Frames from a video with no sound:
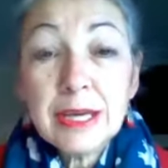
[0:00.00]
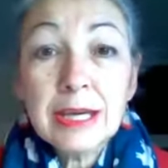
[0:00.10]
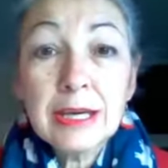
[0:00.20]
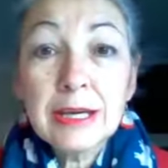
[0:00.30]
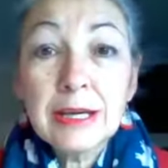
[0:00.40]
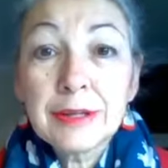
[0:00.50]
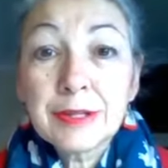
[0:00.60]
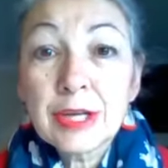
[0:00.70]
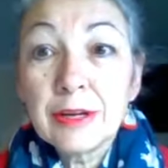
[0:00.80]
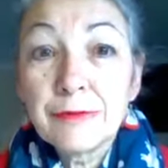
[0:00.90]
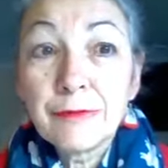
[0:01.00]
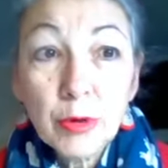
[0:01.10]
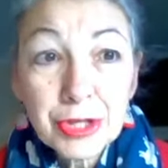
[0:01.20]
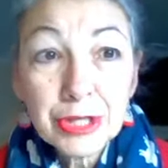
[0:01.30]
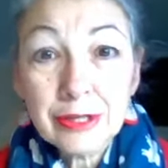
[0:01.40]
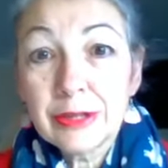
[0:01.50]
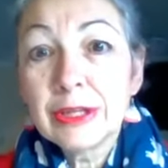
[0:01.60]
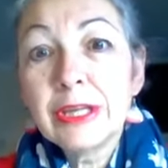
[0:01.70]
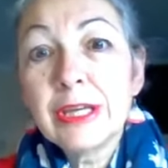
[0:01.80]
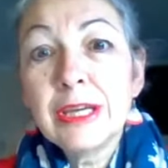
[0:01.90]
And
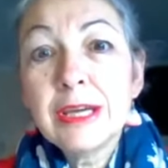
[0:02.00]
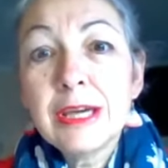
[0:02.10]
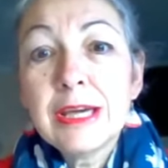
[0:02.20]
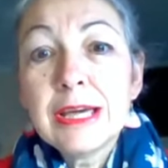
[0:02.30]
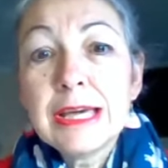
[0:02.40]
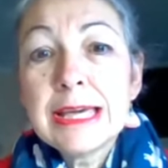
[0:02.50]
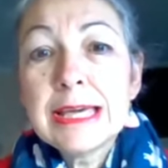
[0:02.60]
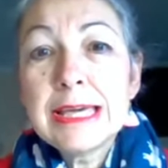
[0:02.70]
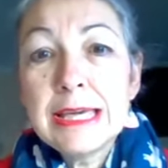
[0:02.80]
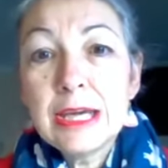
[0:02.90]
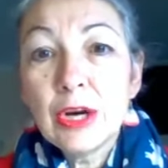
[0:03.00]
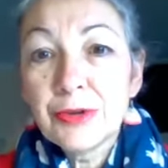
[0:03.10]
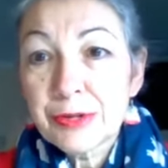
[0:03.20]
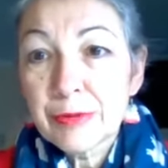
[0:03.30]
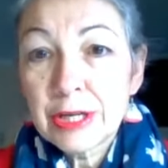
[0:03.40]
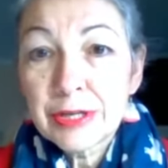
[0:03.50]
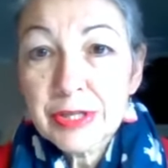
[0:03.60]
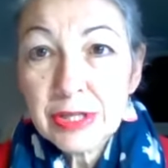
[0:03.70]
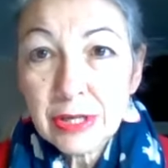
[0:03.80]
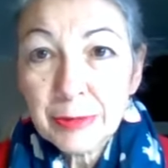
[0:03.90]
unfortunately, he ulcerated
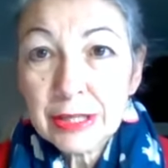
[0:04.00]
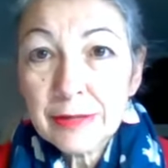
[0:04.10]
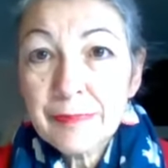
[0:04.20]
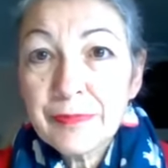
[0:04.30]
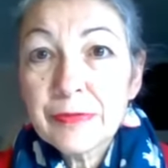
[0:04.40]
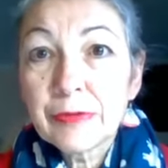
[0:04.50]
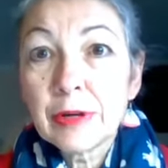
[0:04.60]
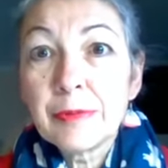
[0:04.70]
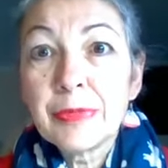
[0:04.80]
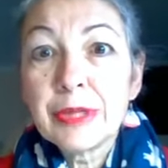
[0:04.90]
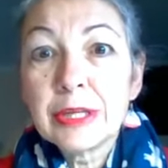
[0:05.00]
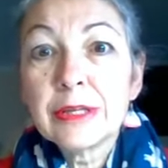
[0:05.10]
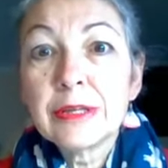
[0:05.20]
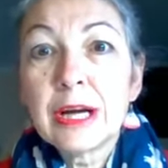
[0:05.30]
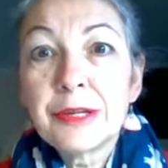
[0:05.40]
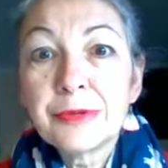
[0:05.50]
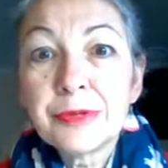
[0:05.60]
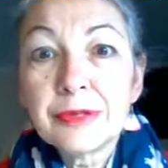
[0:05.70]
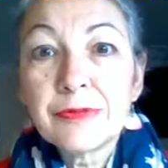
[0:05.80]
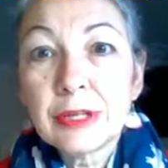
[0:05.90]
his stomach from the high
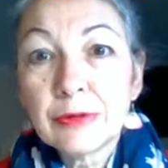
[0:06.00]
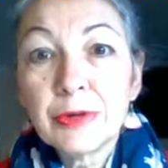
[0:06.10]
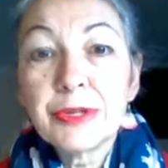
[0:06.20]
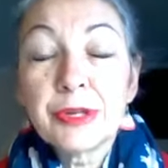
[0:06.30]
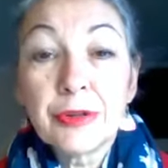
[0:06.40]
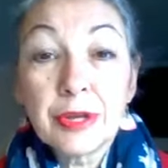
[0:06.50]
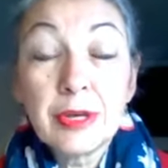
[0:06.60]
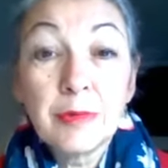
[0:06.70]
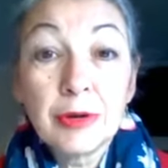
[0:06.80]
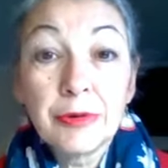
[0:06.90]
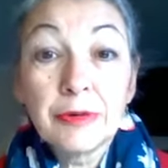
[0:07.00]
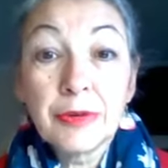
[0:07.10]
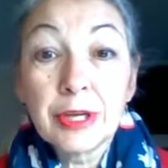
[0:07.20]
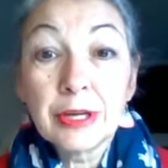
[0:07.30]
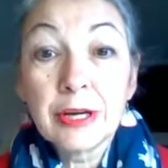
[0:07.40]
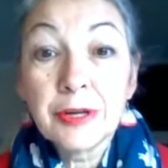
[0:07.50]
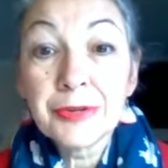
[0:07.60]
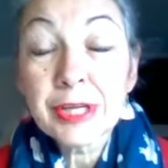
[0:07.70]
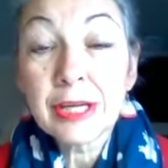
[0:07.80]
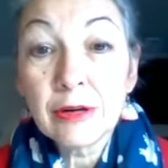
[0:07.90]
doses of steroids and all the chemo and everything
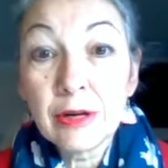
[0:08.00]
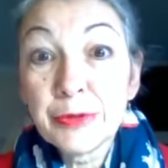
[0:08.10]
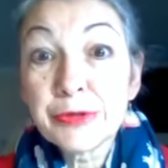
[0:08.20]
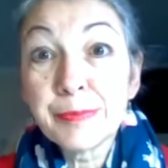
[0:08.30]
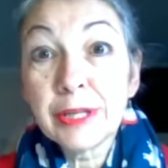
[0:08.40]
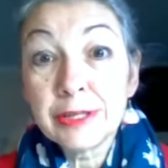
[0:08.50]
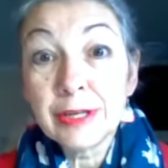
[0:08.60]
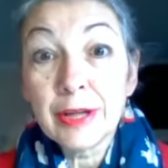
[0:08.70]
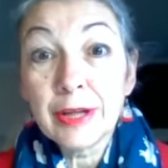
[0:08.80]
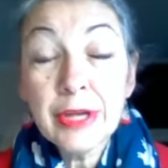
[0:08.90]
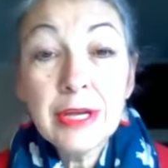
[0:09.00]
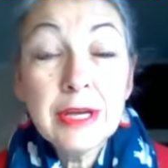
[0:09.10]
else, and almost bled to death.